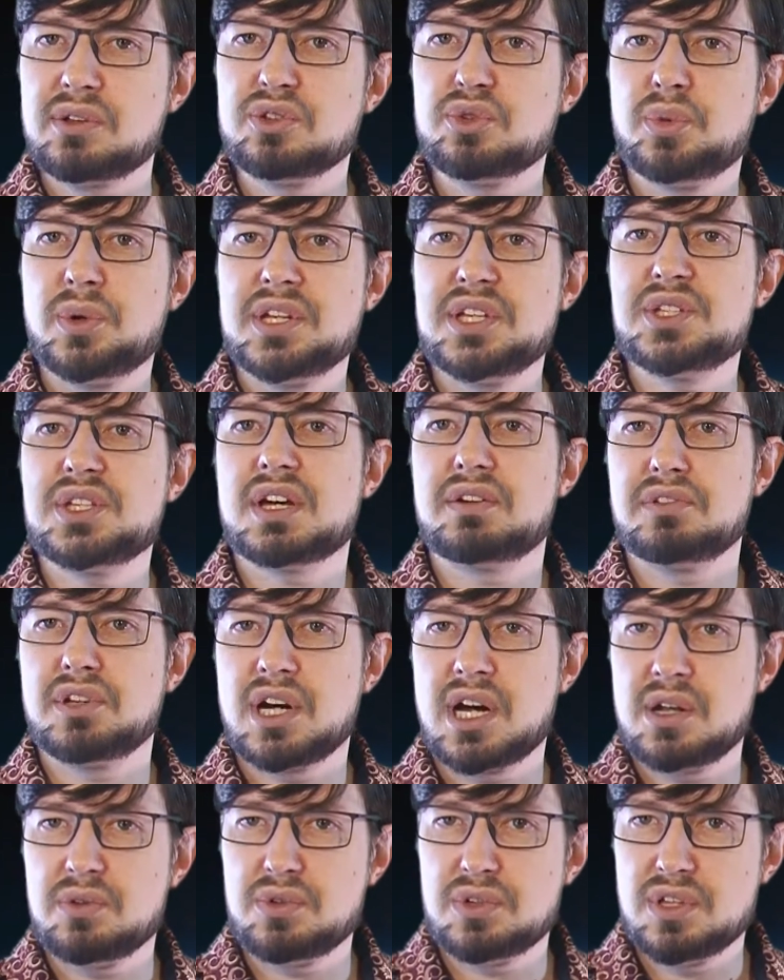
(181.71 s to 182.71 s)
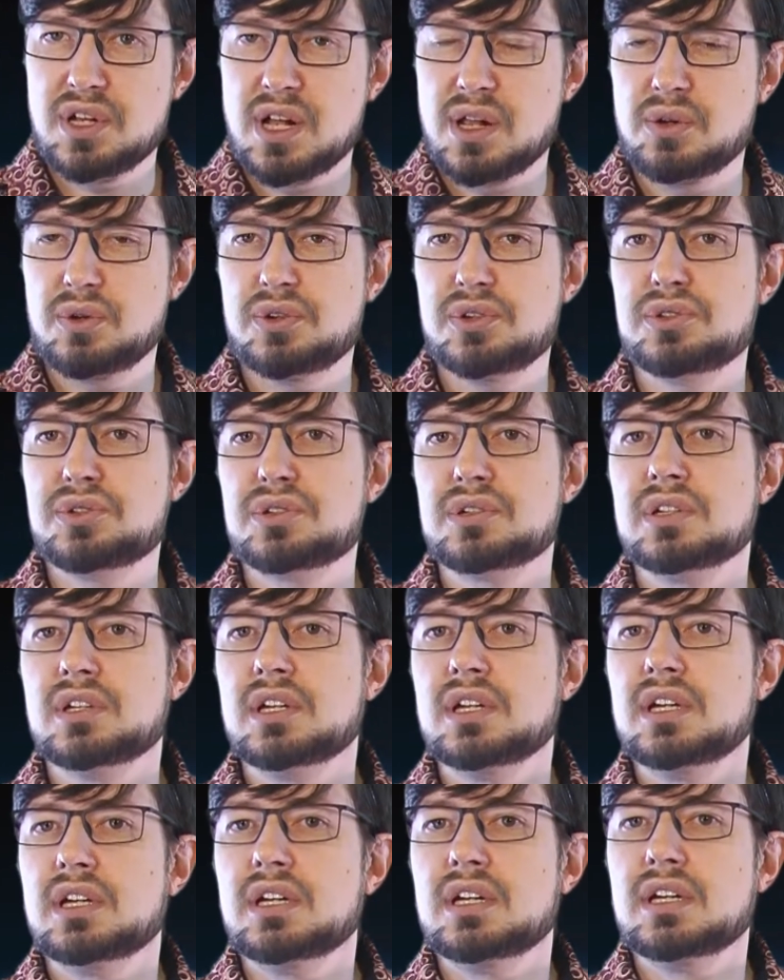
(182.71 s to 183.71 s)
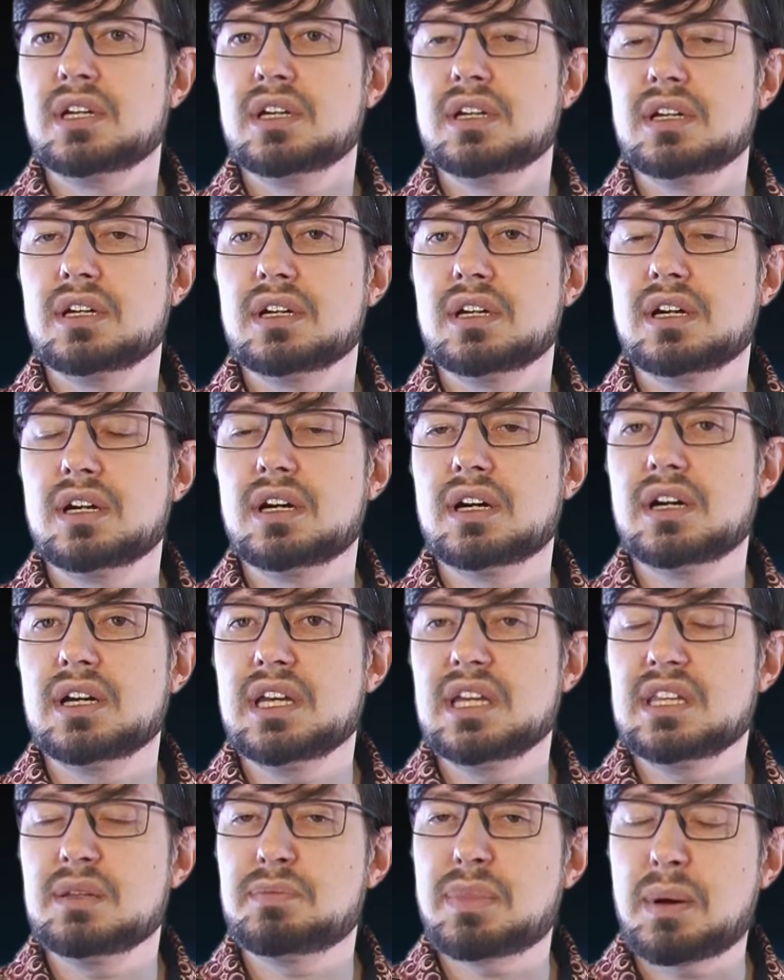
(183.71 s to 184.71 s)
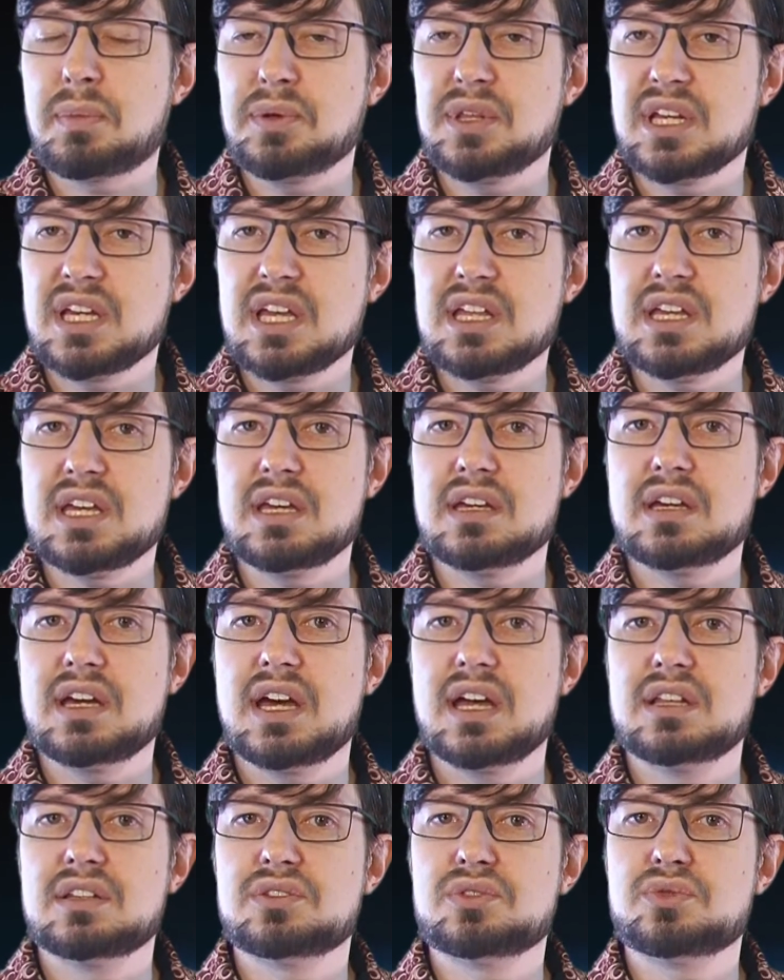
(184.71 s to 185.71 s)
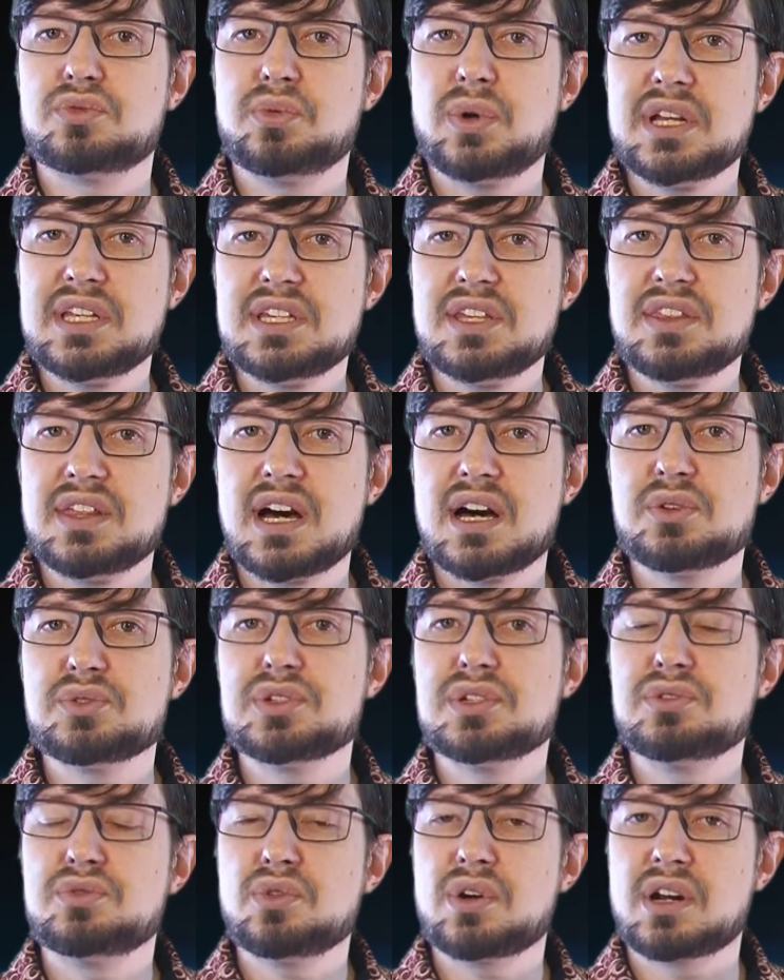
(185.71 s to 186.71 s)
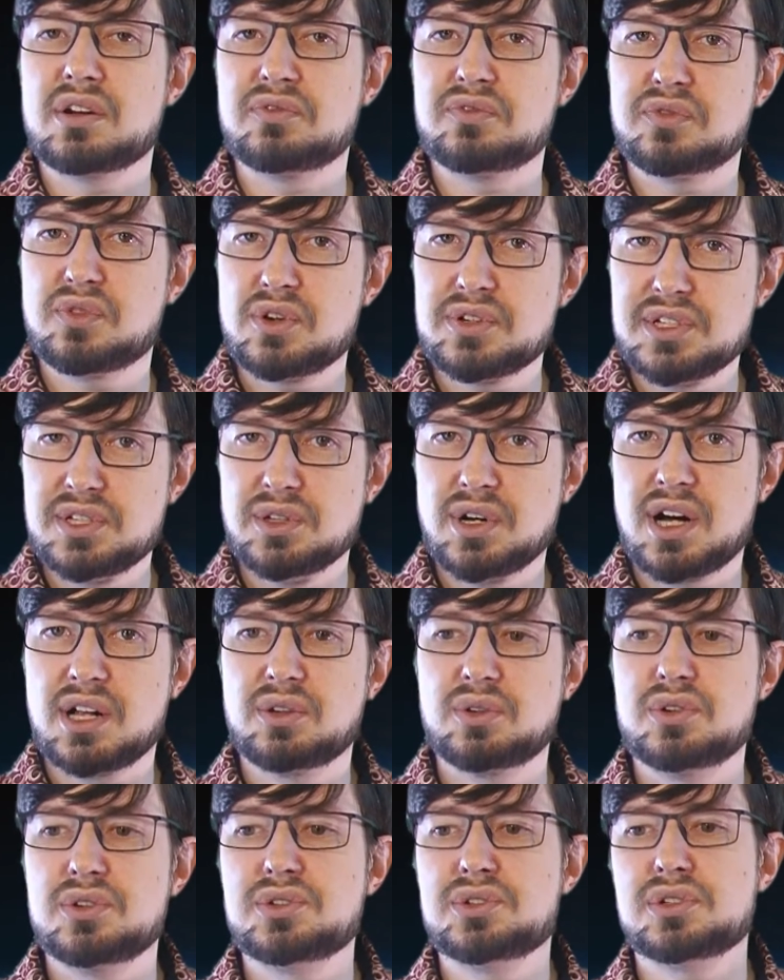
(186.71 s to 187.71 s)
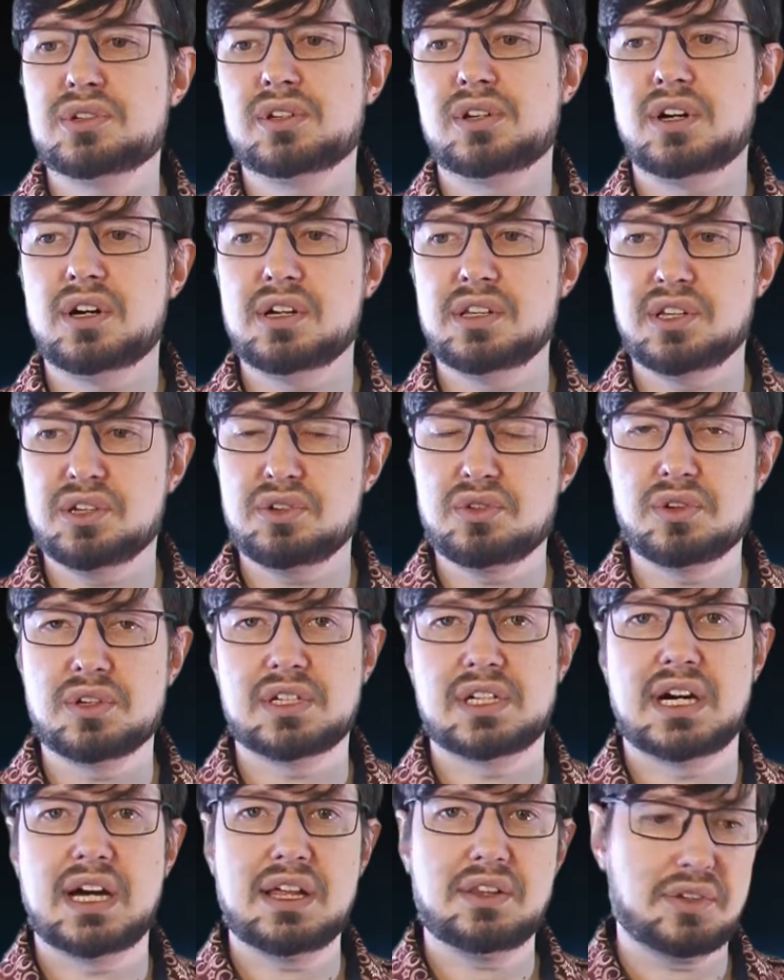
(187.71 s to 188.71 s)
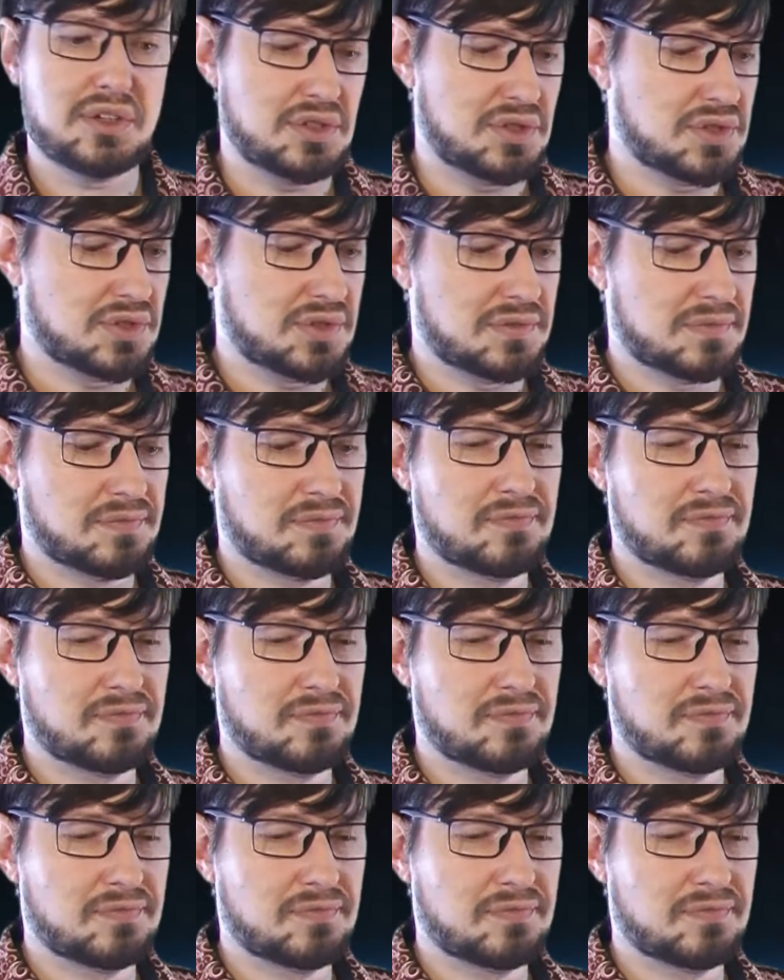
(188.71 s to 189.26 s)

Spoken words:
$2,700 in Papua New Guinea and $20,240 on the Cook Islands.